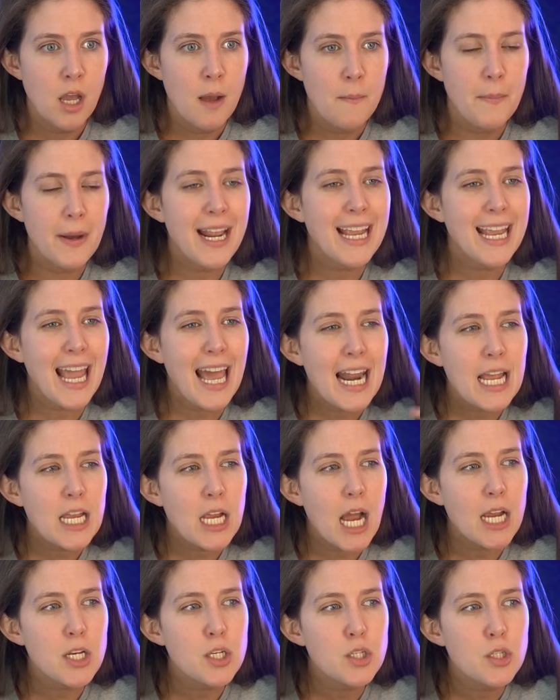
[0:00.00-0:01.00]
But again,
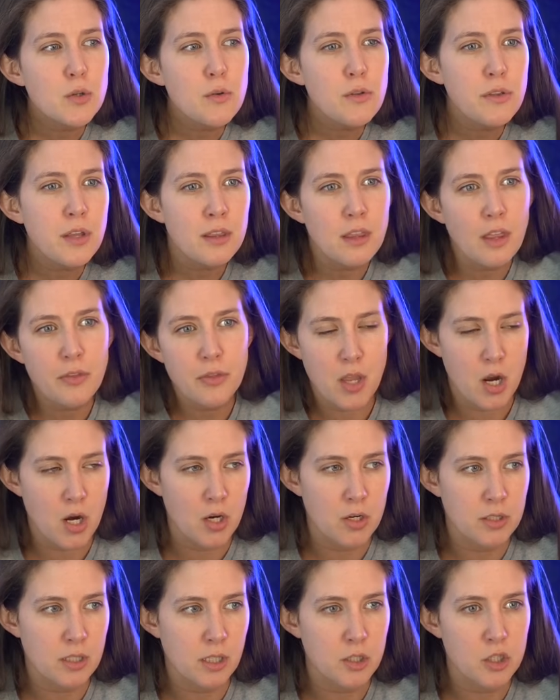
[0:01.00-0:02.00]
I do think that
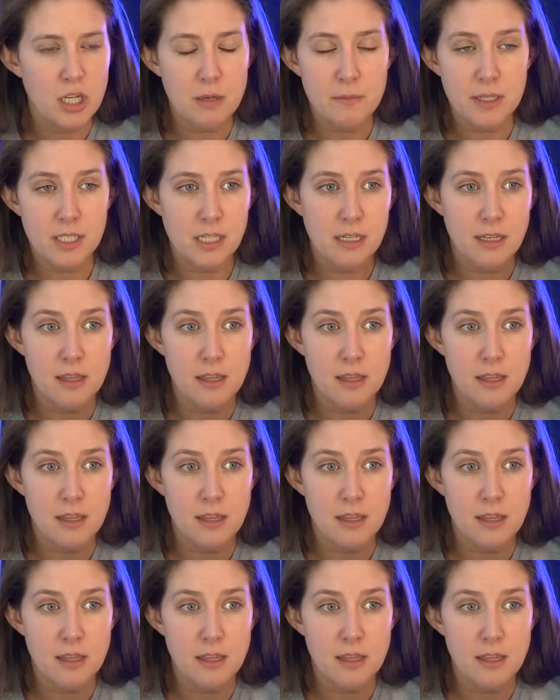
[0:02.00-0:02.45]
there's legitimacy